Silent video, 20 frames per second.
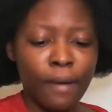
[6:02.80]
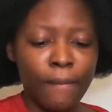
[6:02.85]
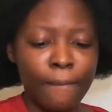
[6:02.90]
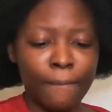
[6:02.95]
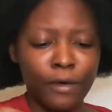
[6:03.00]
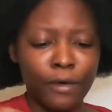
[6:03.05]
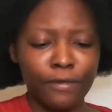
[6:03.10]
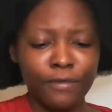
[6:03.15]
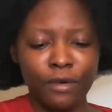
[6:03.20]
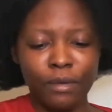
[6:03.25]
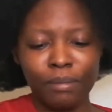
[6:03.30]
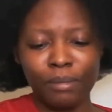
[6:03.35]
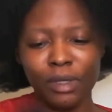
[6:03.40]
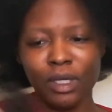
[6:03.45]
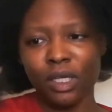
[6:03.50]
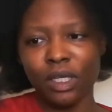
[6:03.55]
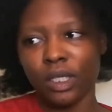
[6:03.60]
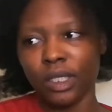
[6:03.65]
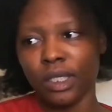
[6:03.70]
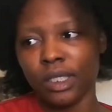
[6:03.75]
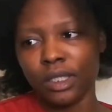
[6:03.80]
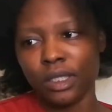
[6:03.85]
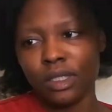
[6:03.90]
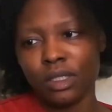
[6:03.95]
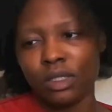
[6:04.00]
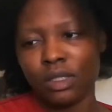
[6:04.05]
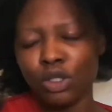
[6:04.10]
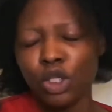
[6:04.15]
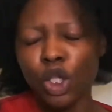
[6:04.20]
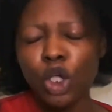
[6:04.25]
much, but at the same time
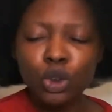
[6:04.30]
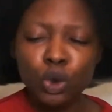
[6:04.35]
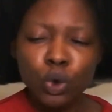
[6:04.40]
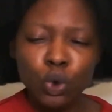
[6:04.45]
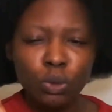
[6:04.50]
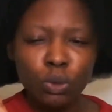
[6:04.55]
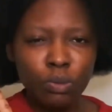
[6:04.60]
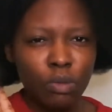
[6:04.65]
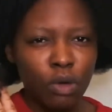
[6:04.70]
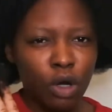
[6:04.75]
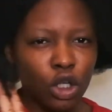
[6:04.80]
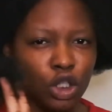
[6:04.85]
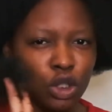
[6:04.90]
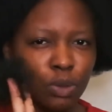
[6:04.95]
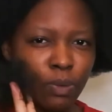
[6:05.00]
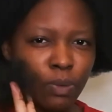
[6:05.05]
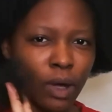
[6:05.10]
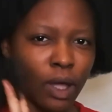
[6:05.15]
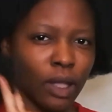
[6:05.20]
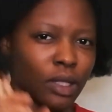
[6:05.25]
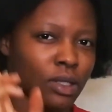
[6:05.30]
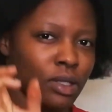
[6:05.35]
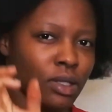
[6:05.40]
I don't like it. So,